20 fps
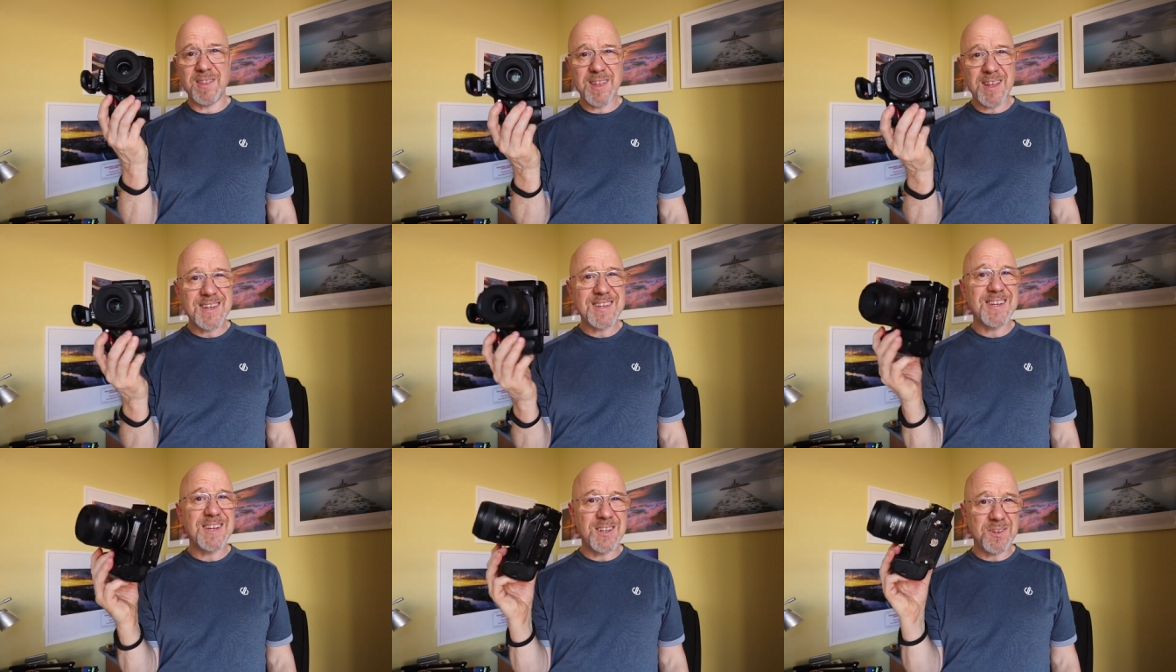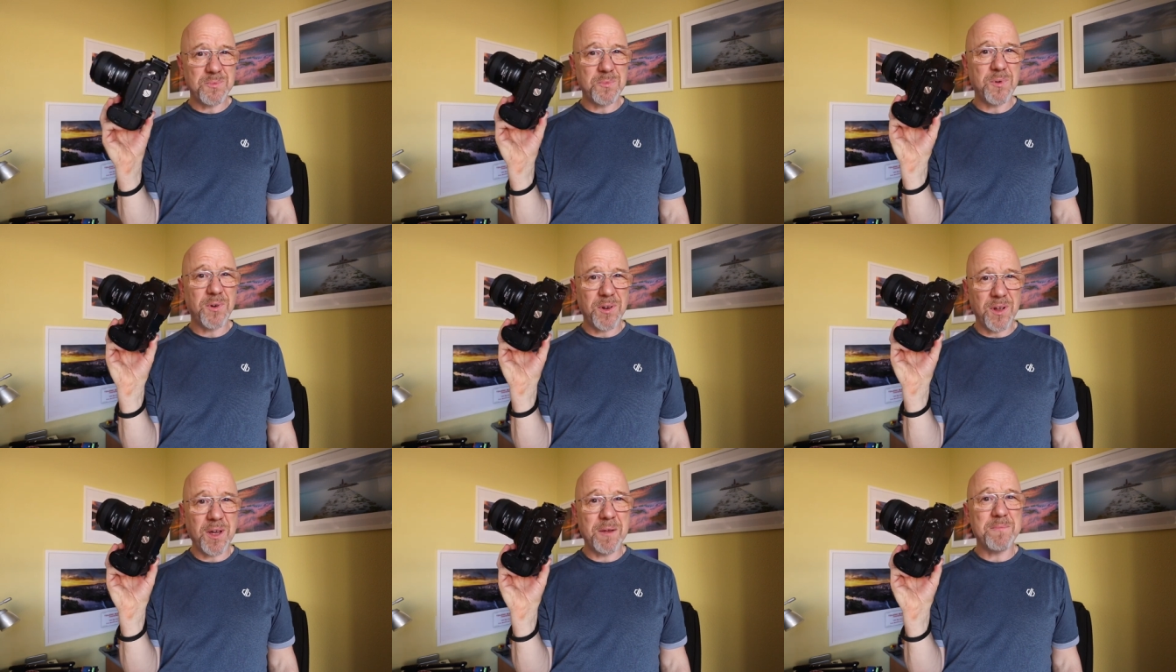this is
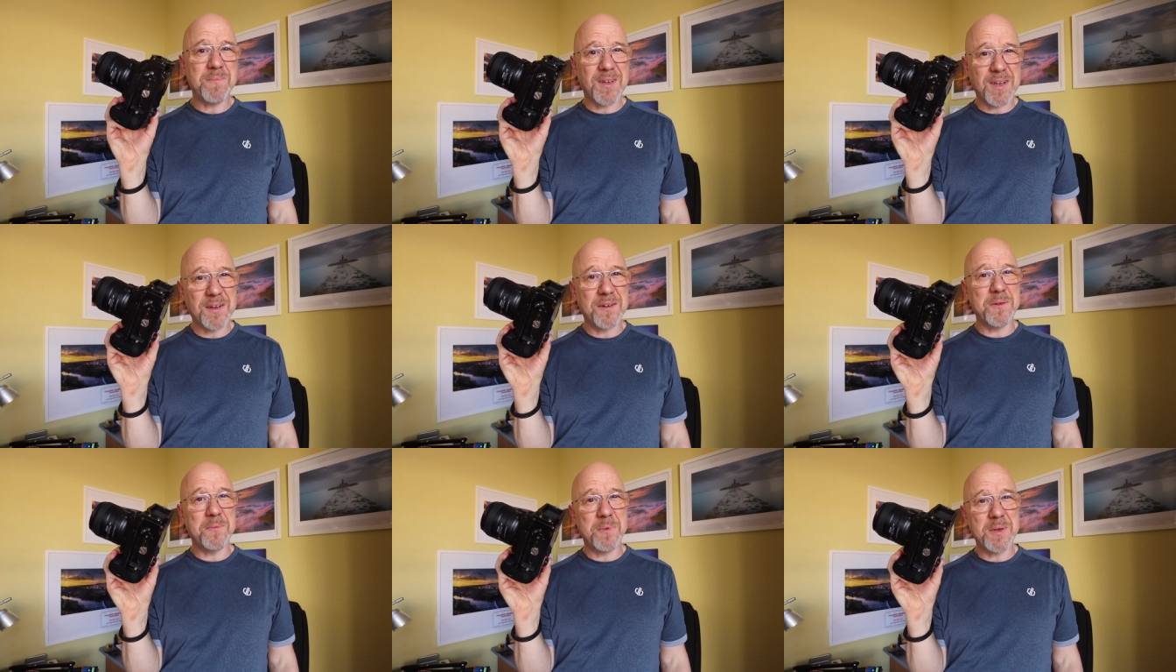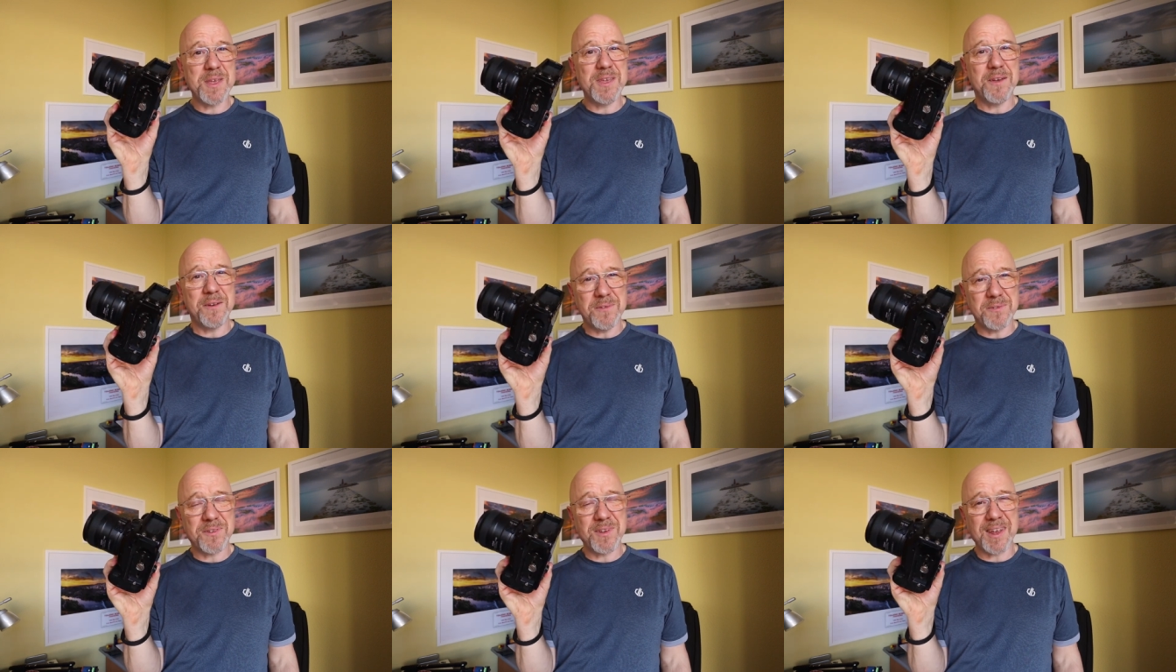what I'm going to be
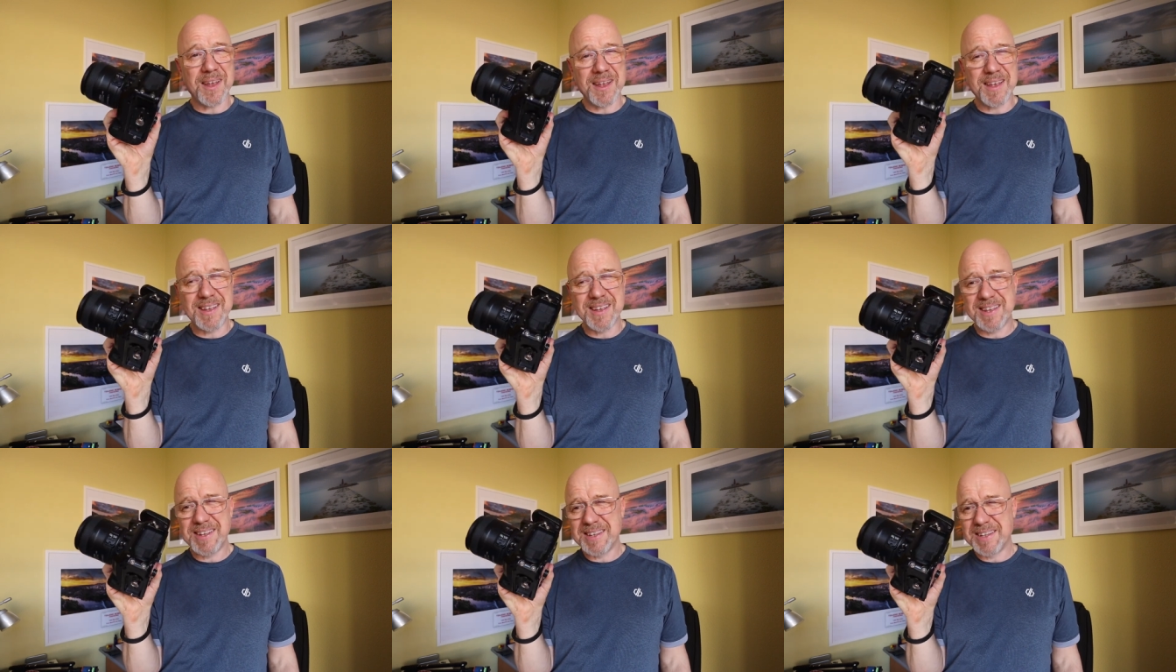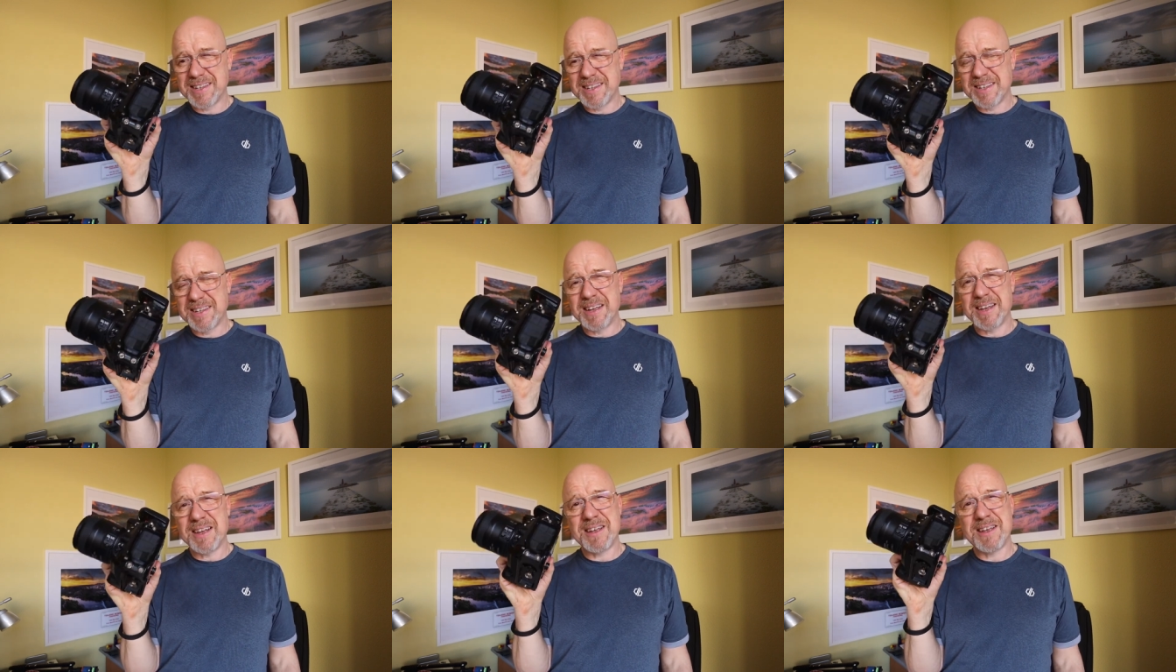using.
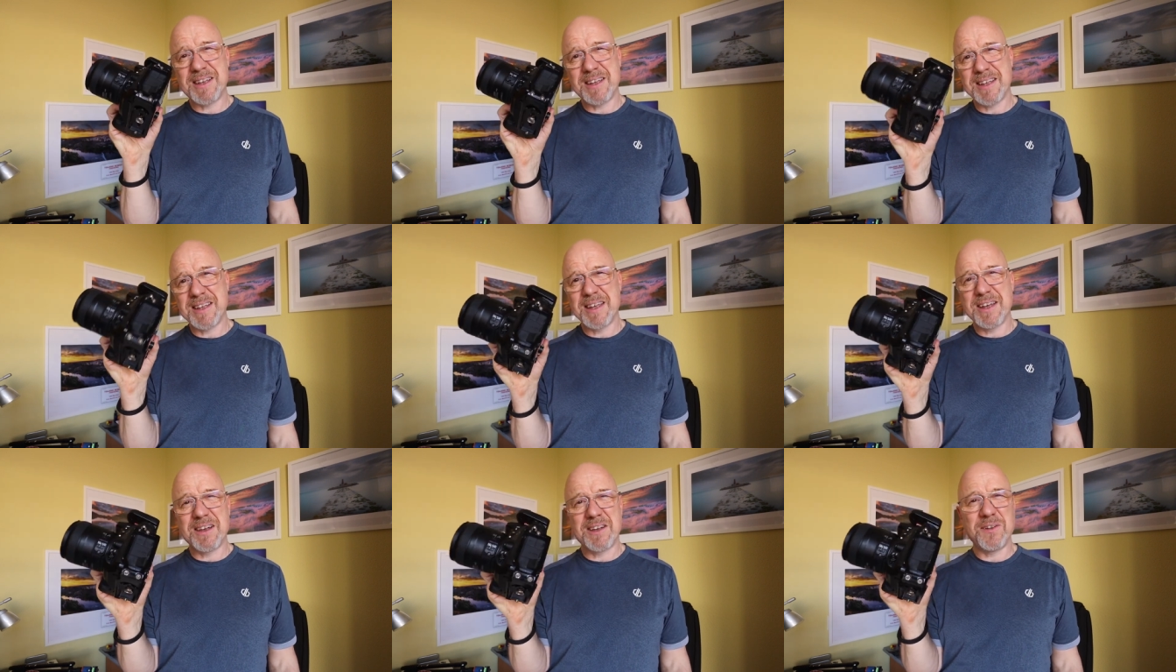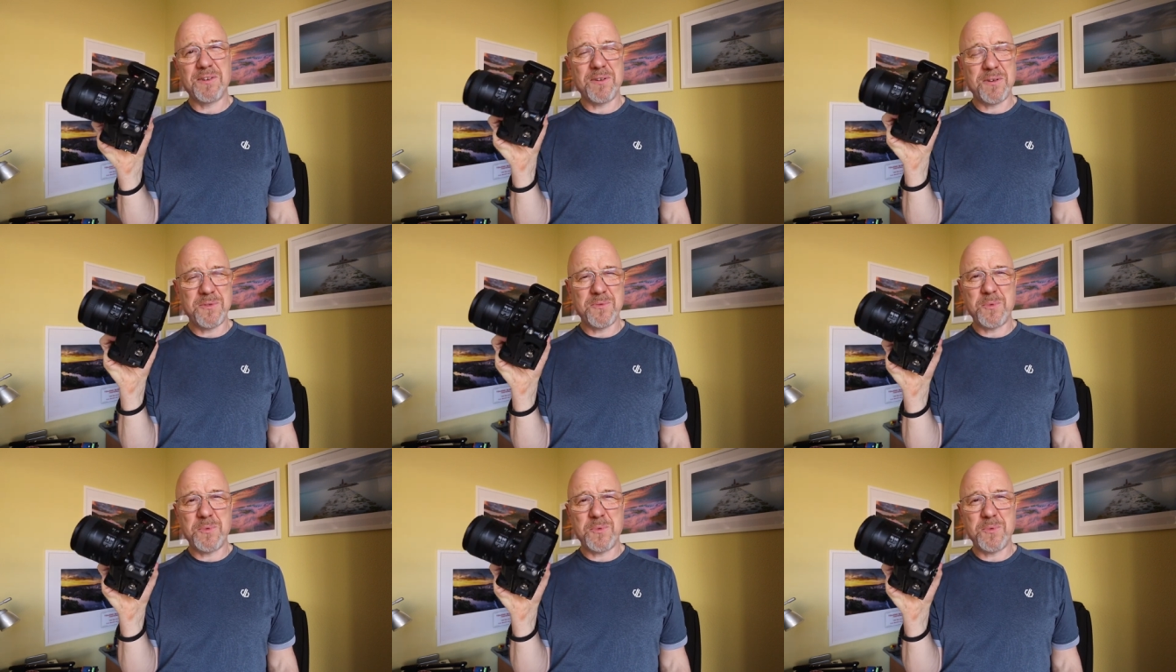And I